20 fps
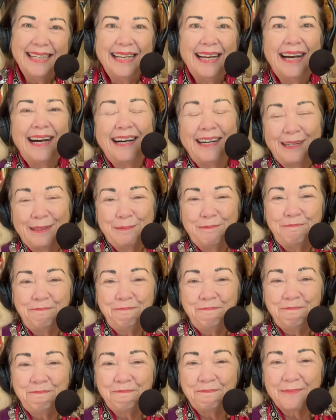
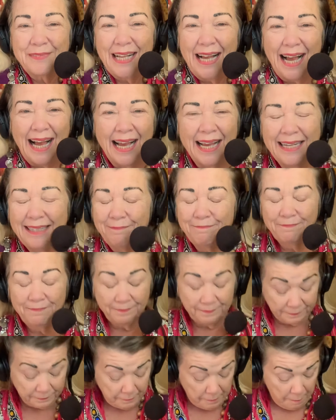I
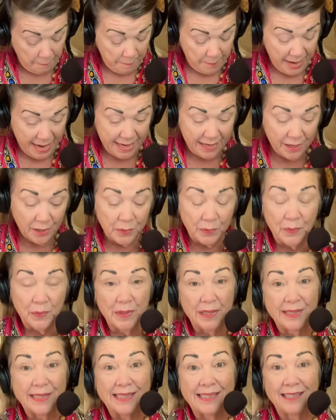made a
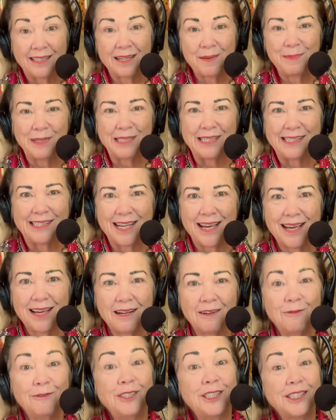real silly mistake,
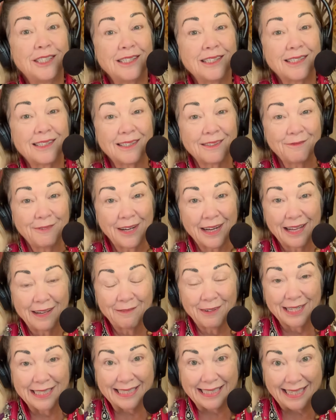which is what I
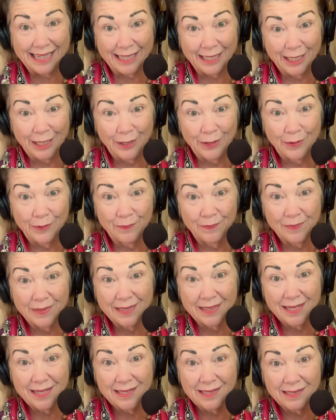want to tell you.
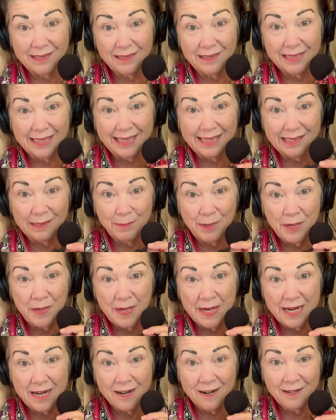See this little gizmo
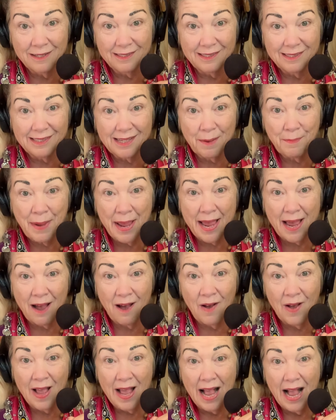here? Somehow
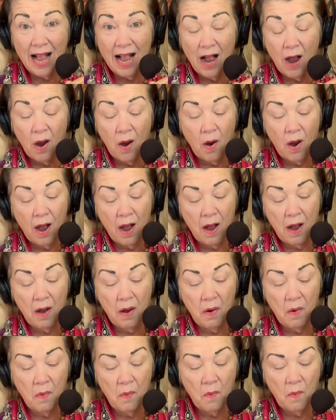
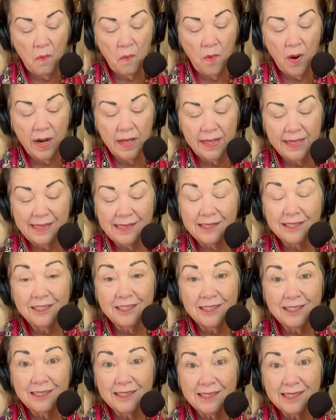one of these
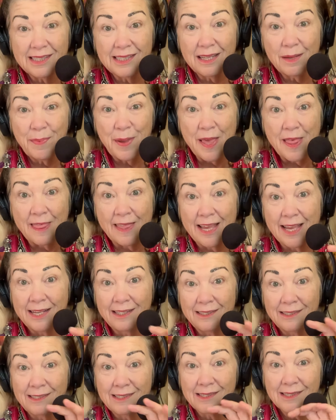little slippy
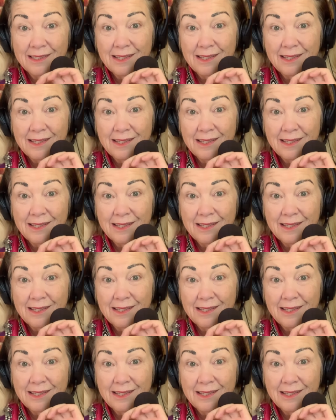things